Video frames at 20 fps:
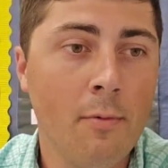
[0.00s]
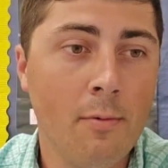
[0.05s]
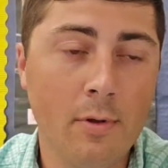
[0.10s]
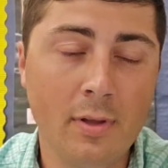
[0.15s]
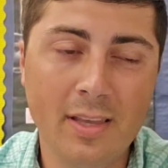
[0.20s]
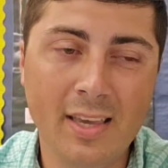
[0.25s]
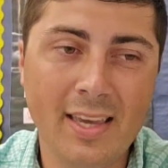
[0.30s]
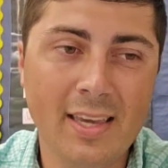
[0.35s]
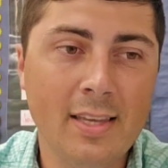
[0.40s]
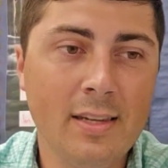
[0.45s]

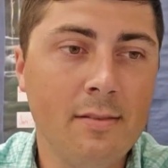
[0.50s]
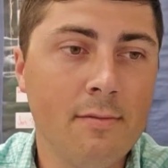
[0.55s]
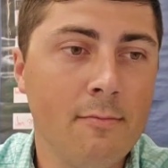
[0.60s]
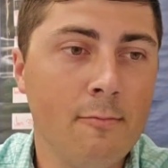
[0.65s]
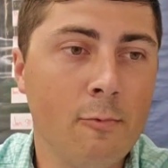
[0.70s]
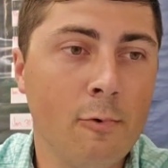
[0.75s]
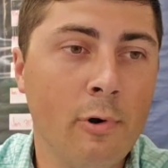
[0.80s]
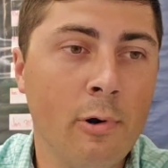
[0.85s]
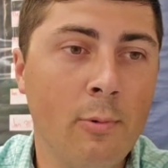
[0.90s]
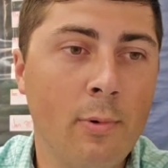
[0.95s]
Well,
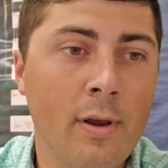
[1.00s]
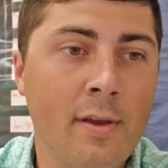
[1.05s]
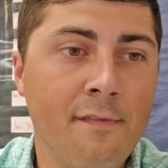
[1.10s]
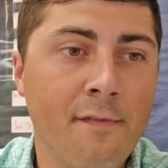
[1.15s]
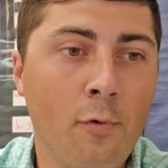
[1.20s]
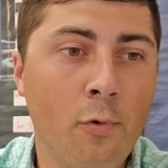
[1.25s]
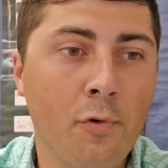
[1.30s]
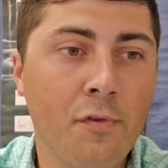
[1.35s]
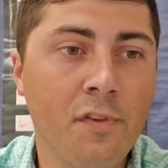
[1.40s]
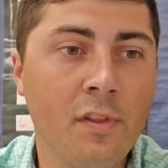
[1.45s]
again,
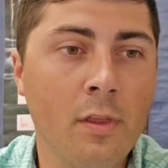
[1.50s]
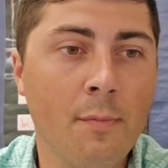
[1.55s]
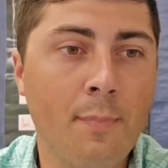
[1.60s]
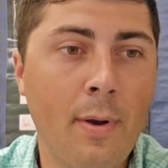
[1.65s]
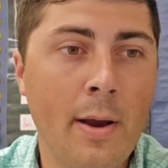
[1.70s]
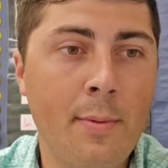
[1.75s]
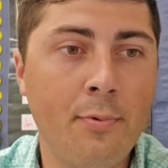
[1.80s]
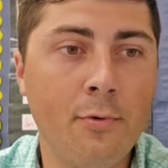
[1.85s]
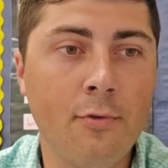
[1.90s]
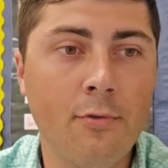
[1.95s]
reinforcing the
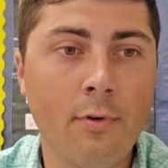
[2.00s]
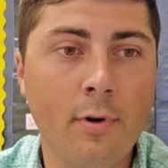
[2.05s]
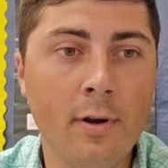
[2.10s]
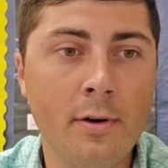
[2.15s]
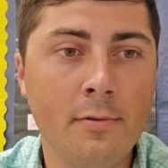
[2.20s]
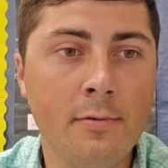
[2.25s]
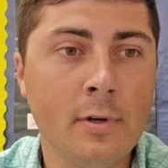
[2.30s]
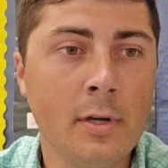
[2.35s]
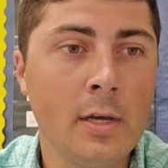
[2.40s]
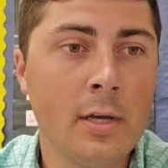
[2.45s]
paper
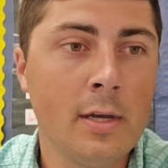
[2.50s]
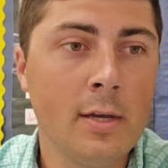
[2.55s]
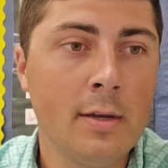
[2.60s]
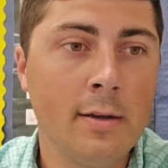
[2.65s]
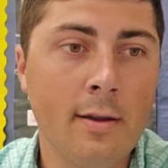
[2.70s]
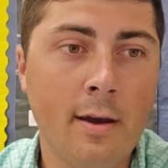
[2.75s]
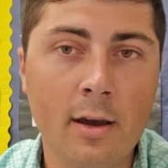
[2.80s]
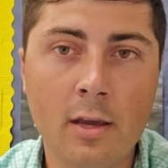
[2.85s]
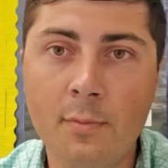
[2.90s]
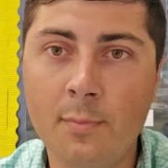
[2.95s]
trail,
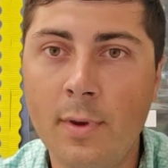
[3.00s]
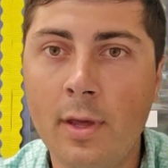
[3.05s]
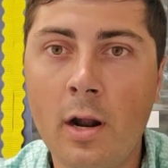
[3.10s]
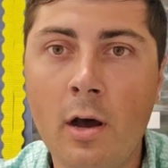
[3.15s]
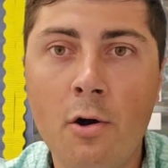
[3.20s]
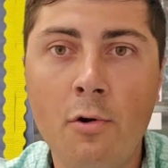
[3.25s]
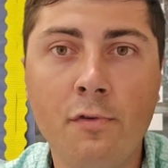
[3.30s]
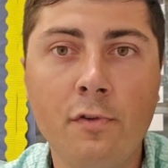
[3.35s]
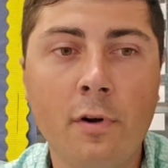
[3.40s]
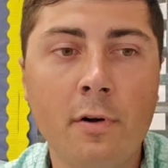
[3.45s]
document
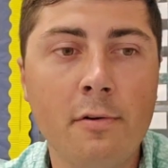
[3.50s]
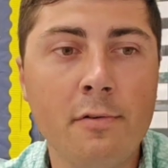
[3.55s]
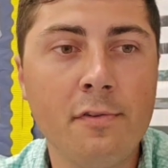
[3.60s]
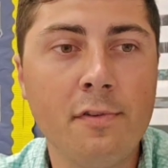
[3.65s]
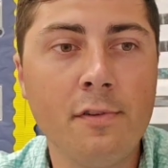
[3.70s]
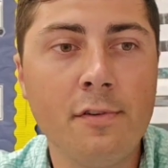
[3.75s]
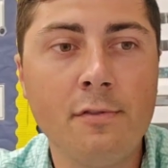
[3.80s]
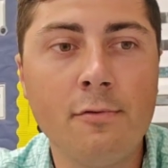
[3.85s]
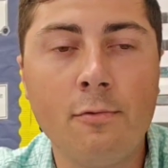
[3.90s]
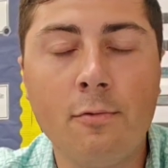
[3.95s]
all
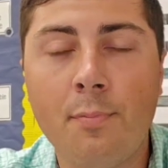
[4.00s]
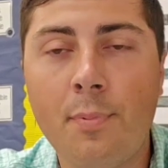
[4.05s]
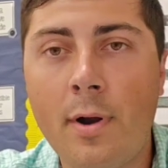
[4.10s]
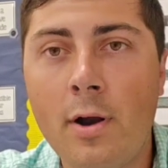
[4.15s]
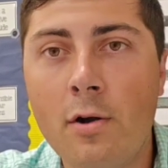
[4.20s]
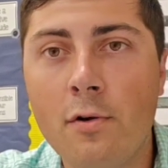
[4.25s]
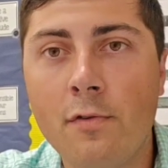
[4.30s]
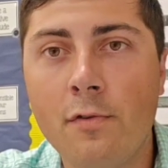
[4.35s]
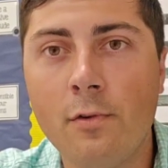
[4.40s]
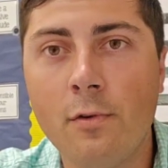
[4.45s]
services and
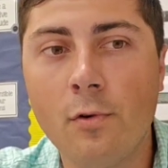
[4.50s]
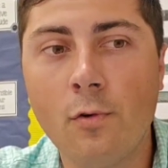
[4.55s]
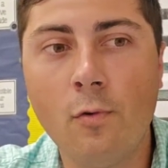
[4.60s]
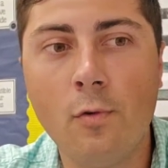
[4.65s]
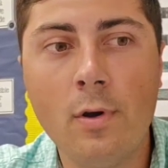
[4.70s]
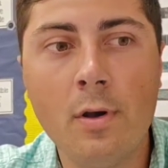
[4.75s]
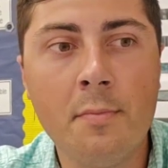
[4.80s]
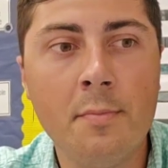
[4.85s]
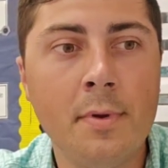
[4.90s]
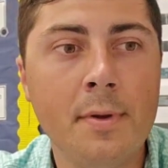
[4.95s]
repairs to
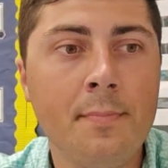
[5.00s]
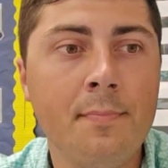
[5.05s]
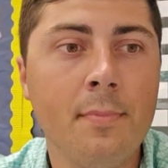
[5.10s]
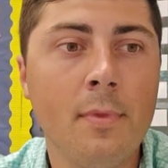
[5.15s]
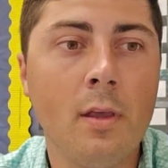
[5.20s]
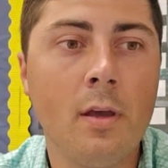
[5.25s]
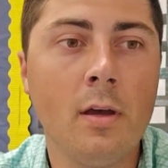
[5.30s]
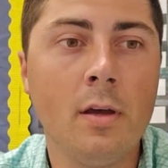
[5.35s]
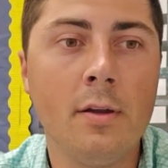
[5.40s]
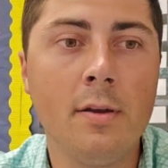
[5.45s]

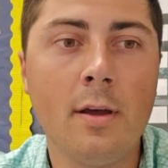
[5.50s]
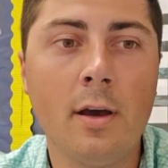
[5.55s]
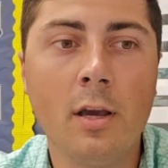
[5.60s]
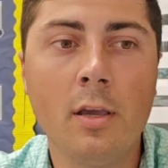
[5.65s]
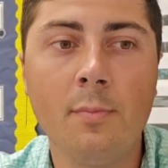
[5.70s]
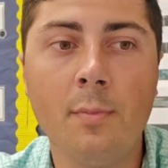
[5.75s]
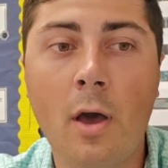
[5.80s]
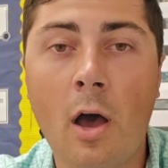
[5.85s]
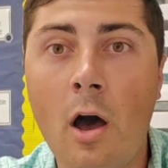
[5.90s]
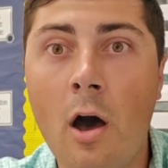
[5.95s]
equipment,
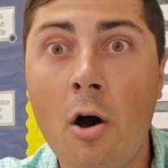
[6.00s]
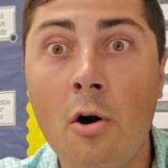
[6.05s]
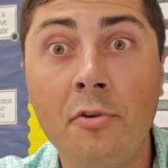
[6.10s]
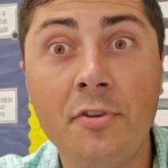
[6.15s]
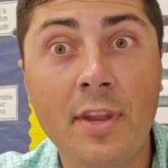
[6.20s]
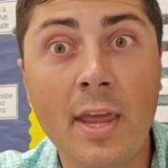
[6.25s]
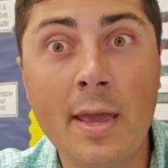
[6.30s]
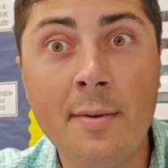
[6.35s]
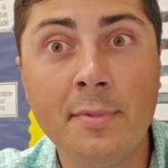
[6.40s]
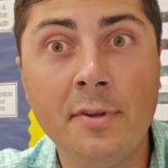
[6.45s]
document
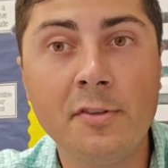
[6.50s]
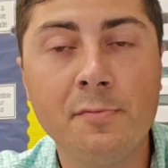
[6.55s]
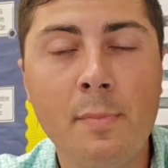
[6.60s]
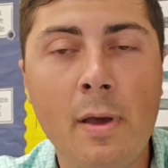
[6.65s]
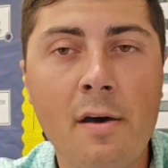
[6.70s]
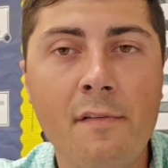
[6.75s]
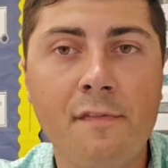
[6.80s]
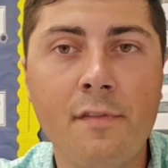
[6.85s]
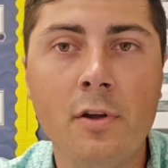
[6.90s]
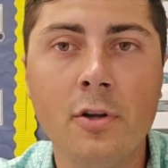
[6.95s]
all damaged,
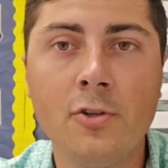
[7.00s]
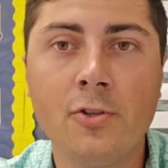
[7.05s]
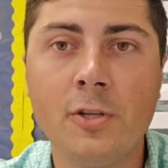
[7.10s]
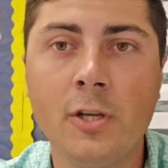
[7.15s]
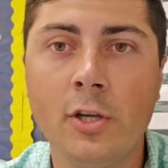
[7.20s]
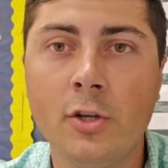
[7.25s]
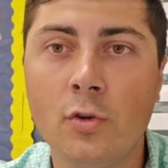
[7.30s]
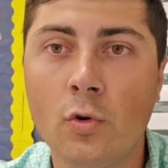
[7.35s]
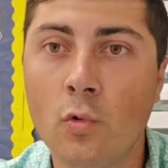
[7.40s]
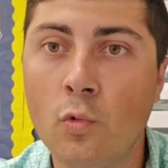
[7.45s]

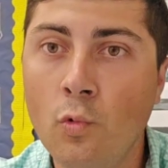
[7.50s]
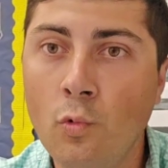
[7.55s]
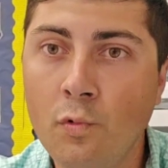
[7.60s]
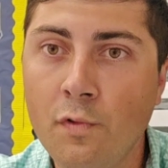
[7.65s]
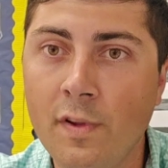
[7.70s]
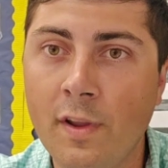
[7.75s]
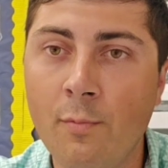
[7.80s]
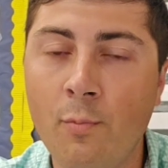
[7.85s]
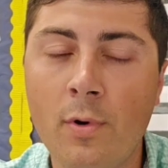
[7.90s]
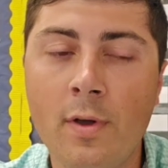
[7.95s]
malfunctioning
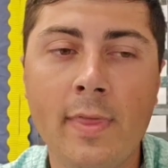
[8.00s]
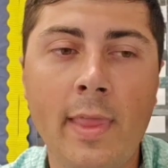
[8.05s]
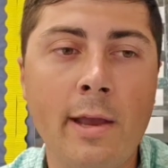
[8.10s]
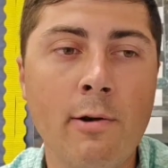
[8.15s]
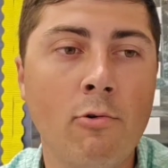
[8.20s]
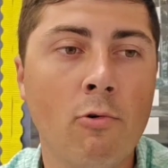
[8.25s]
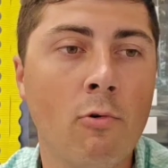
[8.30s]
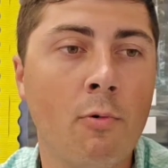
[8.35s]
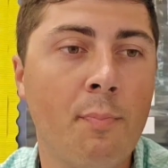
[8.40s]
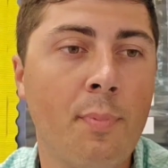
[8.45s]
tools and when
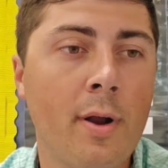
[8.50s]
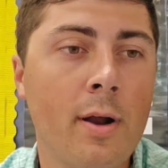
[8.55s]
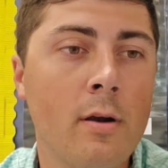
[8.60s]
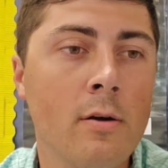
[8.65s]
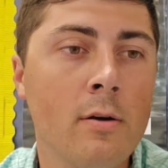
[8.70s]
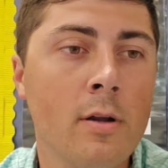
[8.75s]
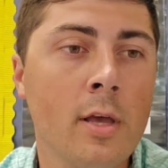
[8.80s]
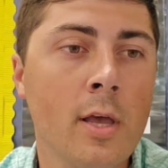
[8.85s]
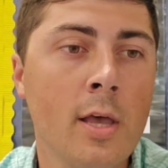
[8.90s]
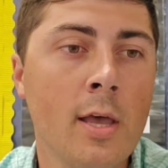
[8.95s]
they were
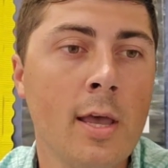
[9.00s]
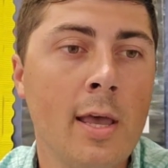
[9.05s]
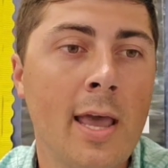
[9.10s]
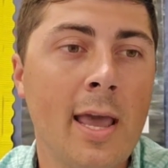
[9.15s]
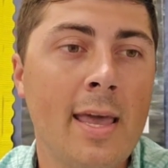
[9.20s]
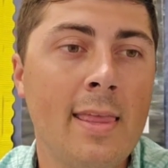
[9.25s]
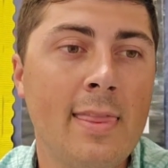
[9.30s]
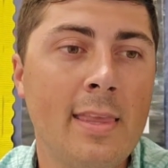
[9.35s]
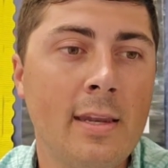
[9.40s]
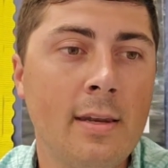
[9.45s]
repaired,
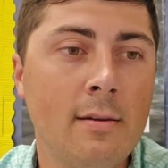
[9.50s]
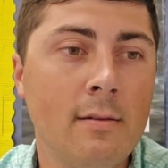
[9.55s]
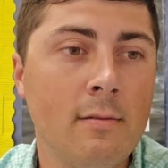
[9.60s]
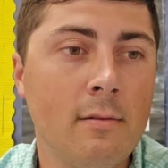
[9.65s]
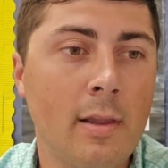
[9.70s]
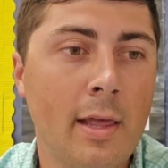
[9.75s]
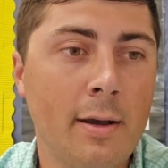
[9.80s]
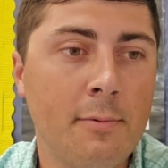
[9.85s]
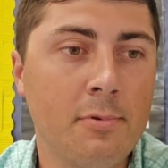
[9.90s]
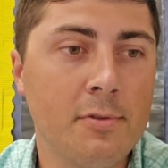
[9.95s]
and
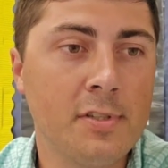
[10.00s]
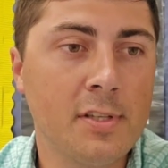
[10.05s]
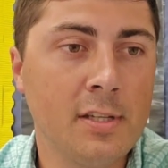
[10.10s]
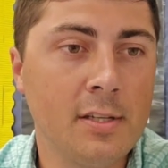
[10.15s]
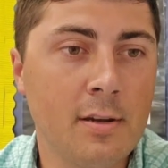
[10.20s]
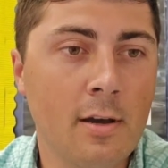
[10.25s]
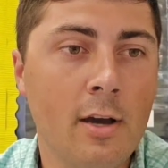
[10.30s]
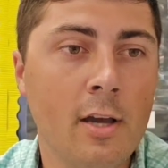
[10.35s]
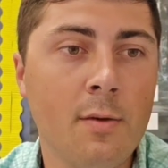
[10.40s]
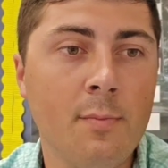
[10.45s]
then, like I
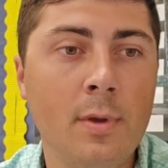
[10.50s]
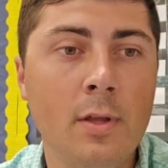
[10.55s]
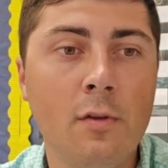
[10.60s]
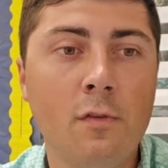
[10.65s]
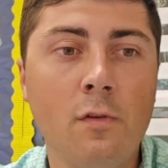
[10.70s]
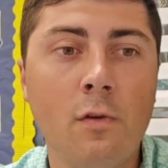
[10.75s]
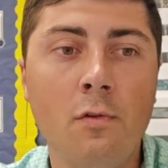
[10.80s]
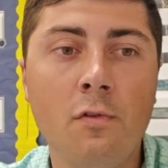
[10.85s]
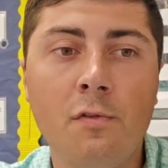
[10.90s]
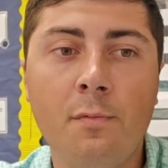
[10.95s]
said,
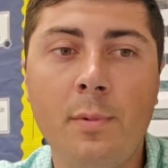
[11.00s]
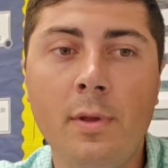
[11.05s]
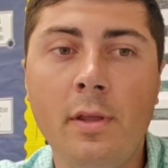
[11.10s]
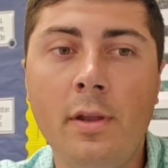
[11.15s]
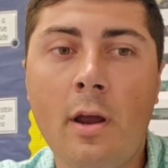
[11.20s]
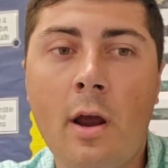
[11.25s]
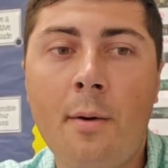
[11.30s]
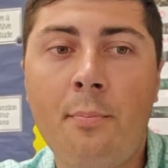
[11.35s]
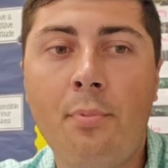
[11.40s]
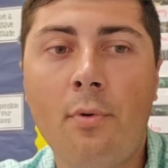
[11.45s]
document students'
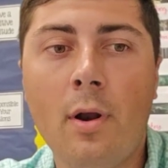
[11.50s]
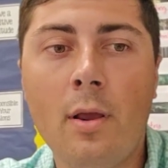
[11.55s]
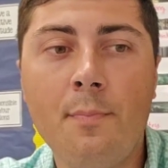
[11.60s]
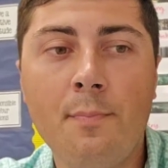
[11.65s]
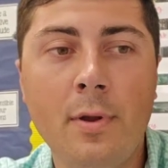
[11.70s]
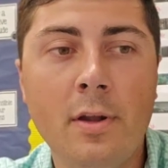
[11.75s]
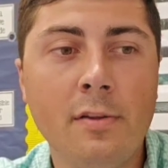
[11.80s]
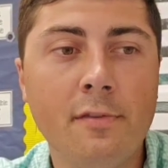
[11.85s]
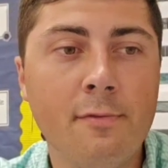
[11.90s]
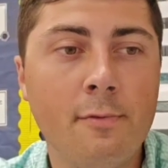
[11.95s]
ability to
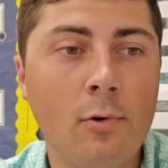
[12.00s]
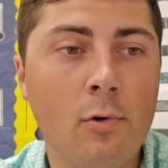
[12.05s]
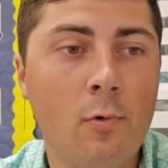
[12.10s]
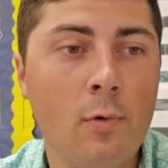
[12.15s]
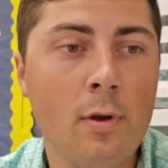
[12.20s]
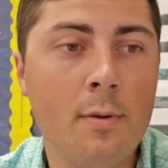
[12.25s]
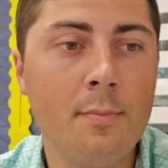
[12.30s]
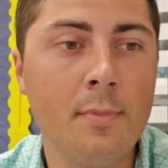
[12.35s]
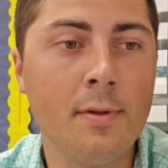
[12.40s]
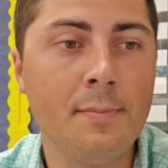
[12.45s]
operate pieces of
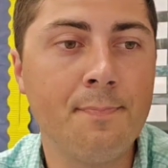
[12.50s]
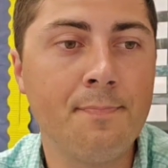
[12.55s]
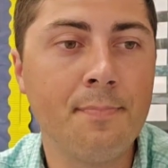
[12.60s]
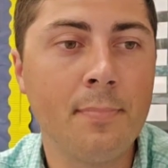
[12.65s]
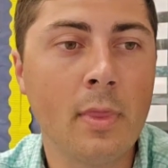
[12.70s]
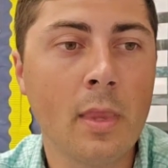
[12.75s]
equipment.